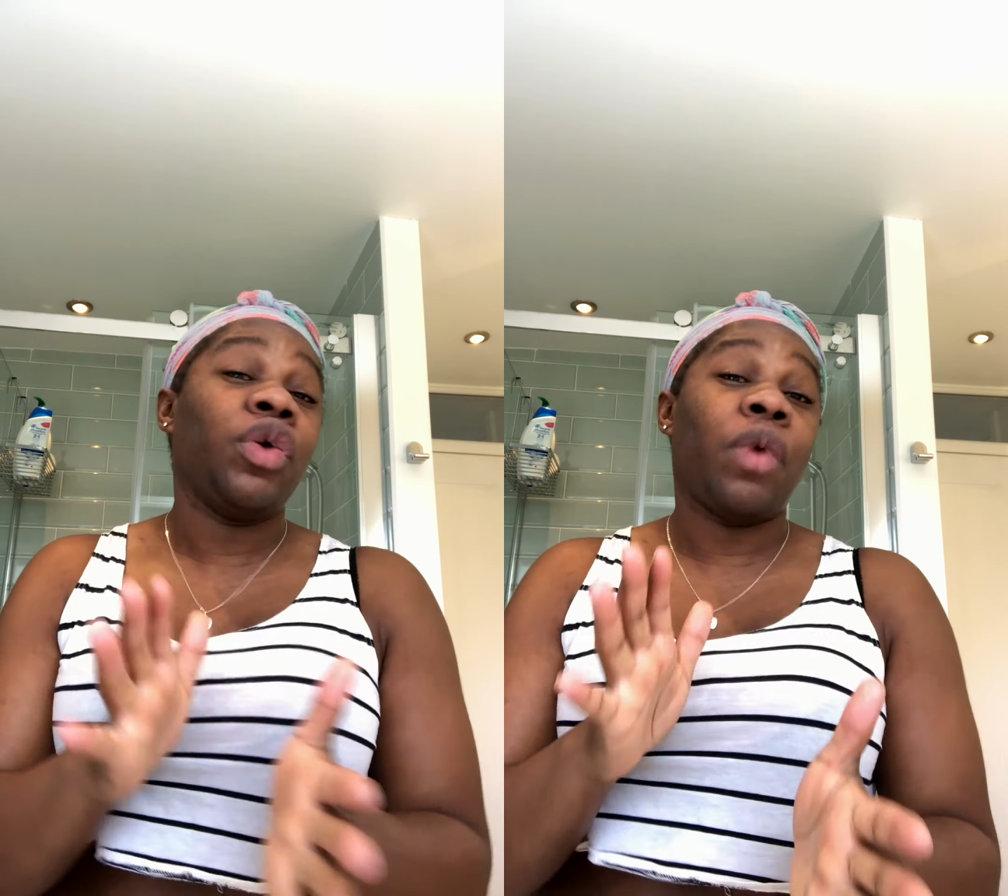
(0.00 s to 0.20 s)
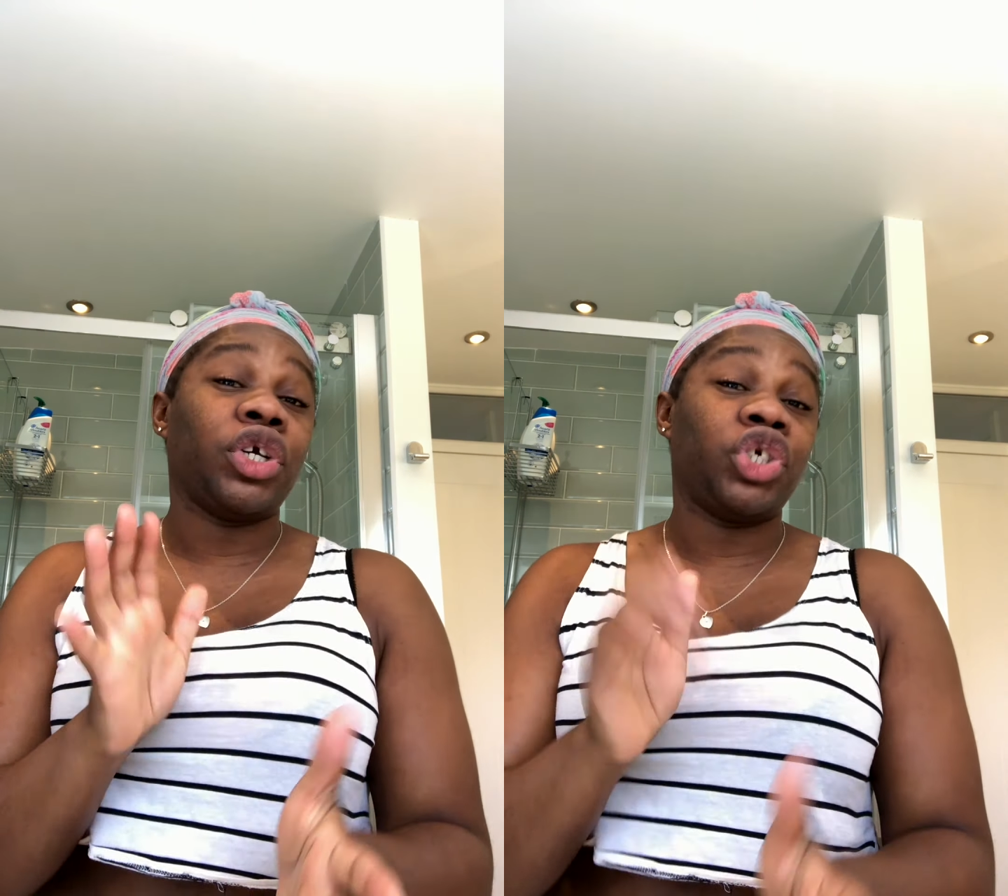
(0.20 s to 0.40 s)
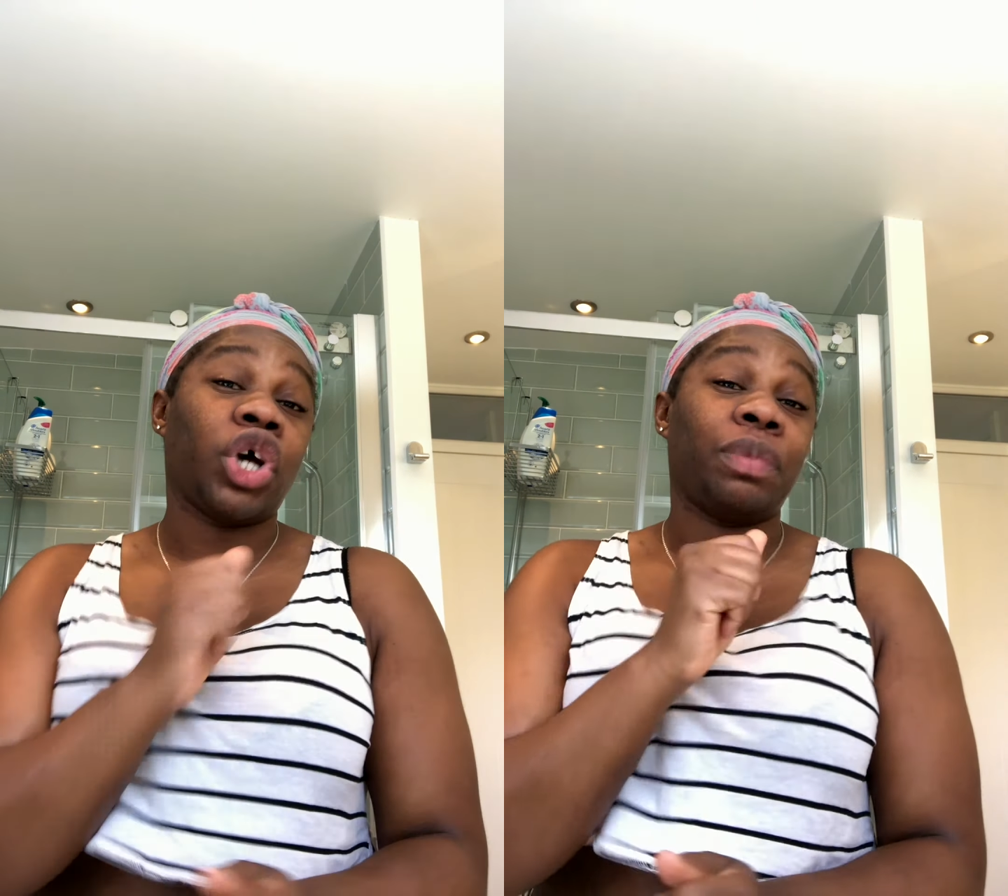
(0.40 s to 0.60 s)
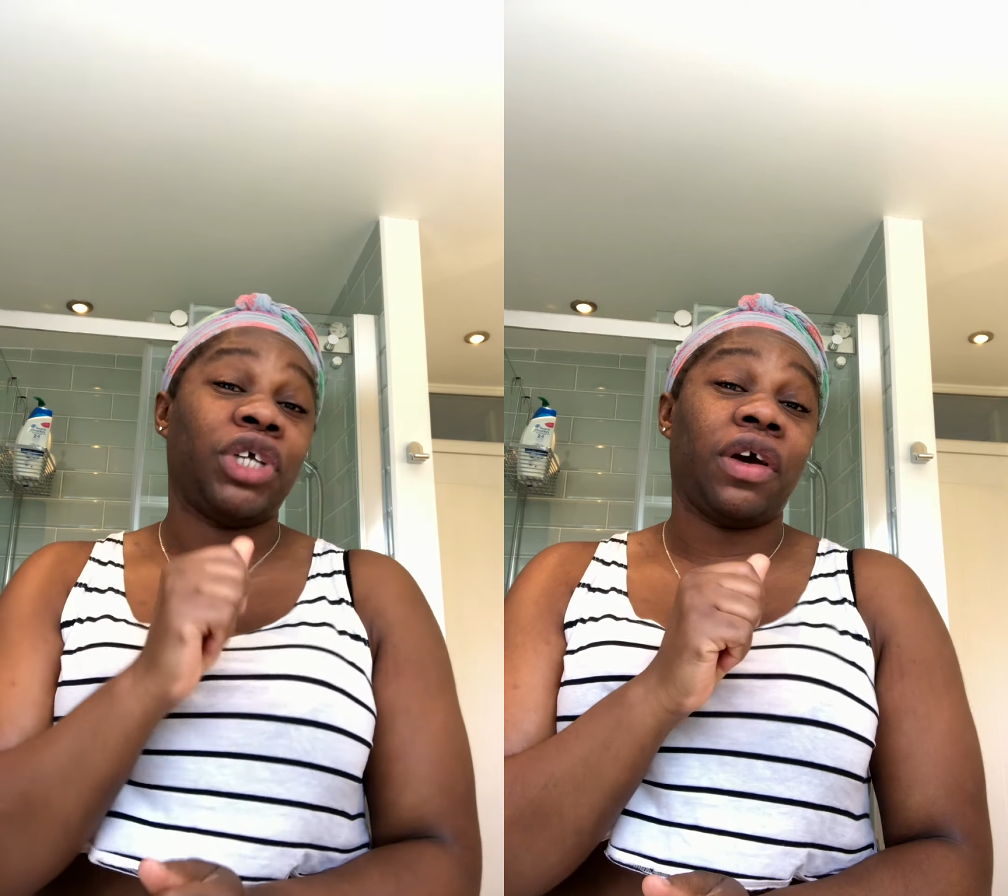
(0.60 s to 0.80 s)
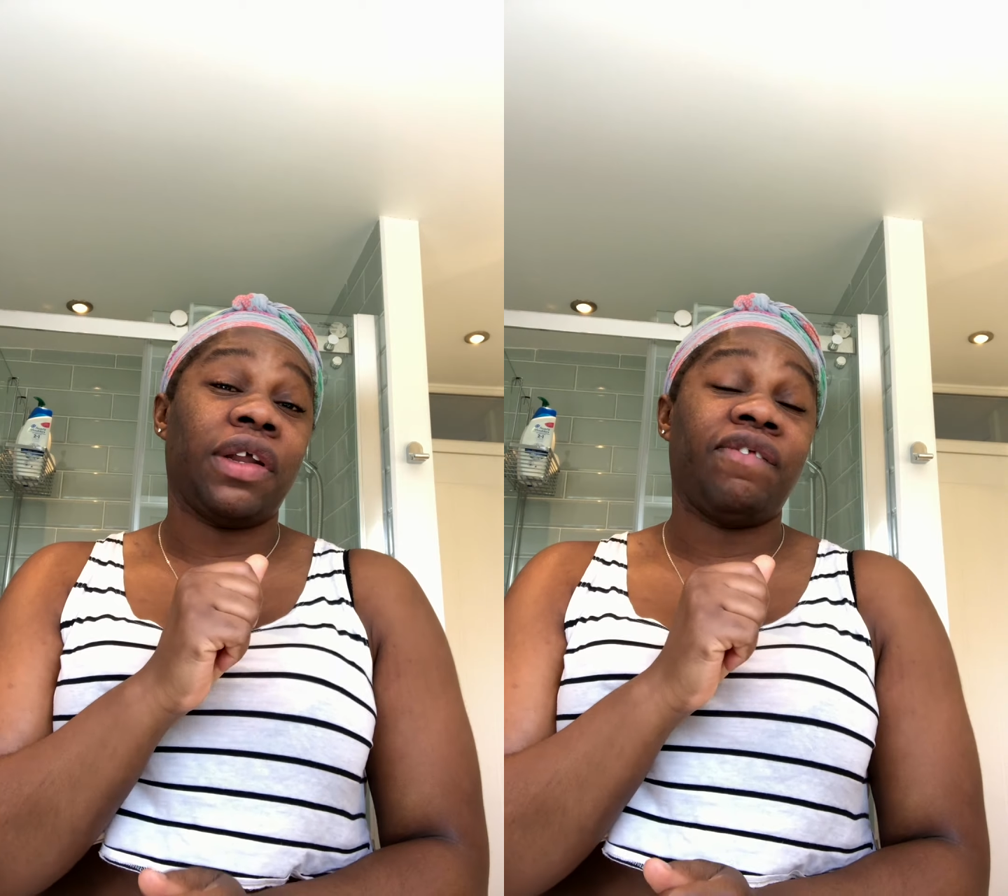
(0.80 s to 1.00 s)
what shop she
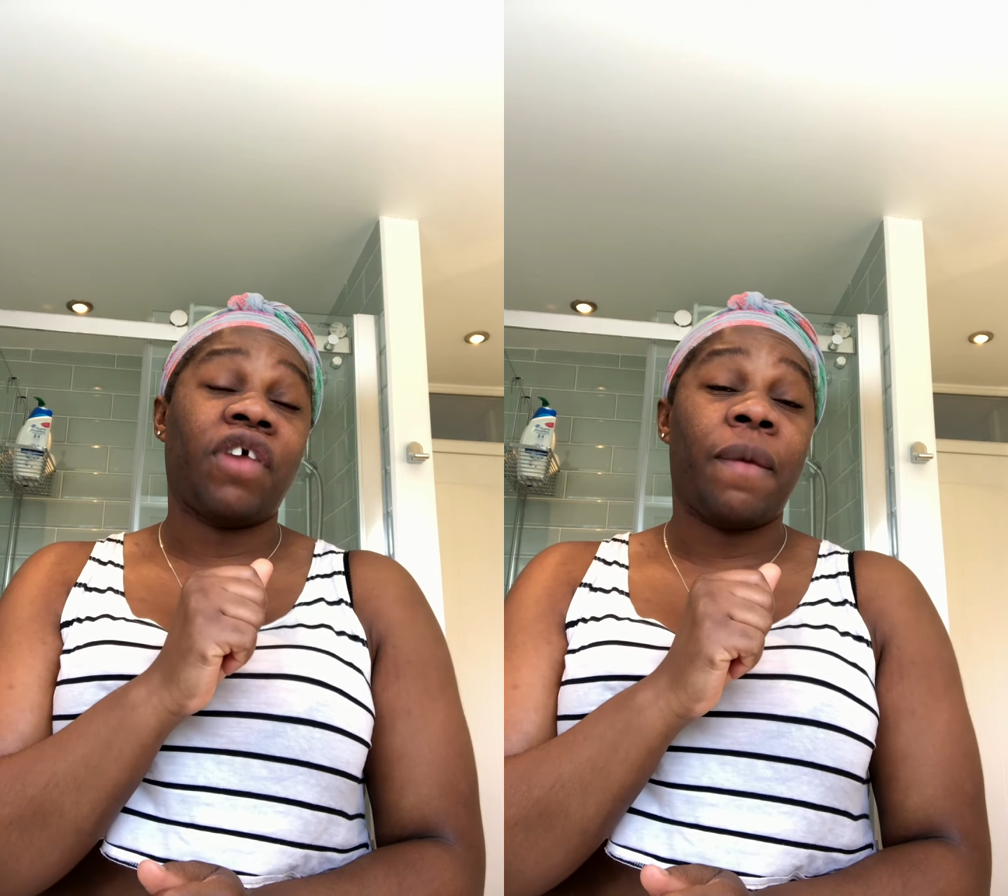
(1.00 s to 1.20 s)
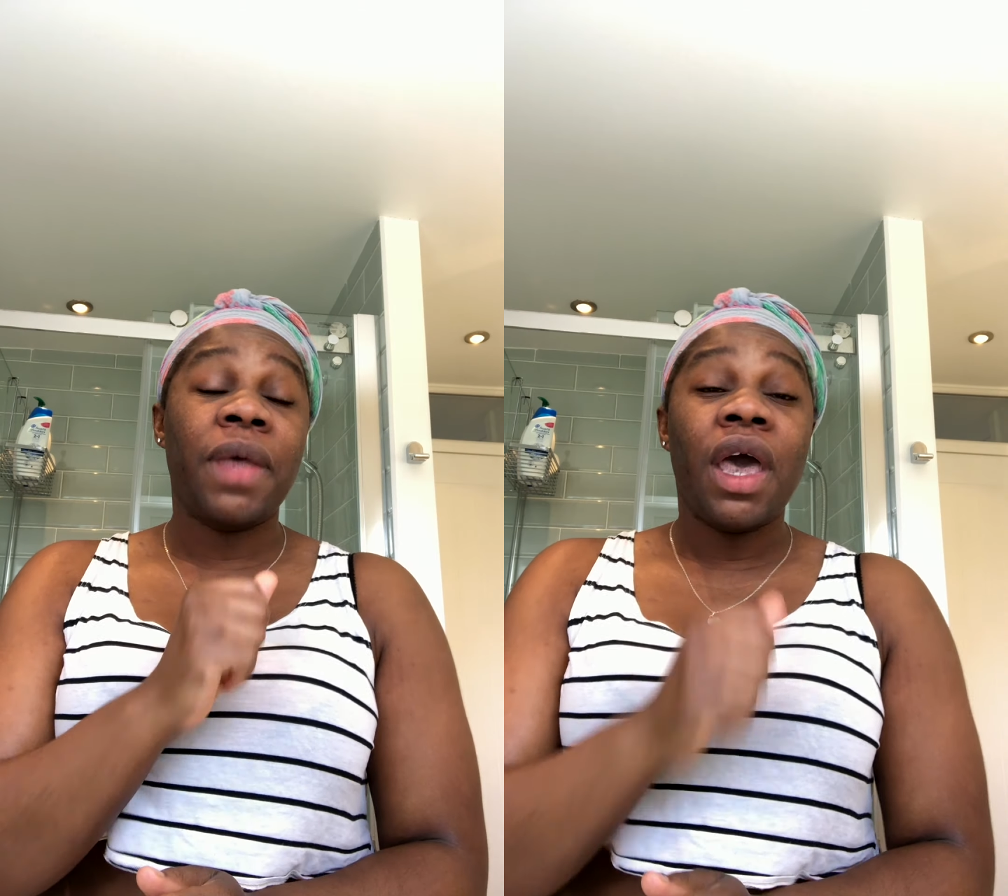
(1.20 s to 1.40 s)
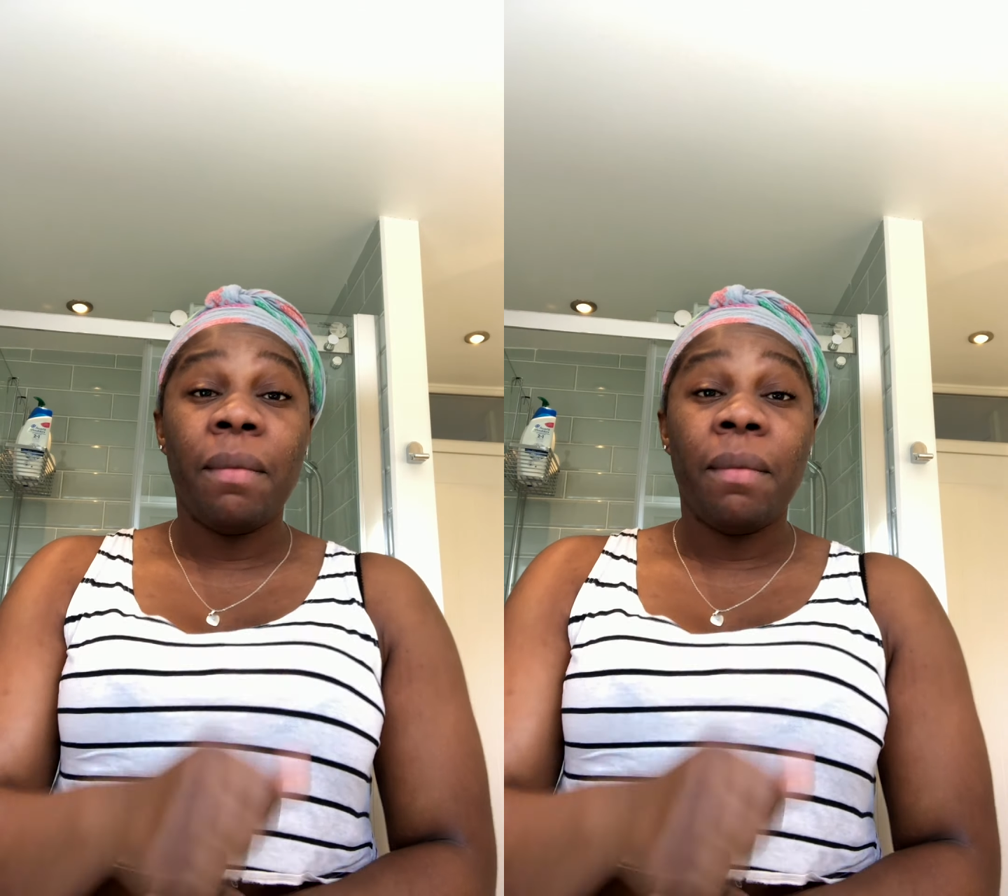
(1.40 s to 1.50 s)
got it from,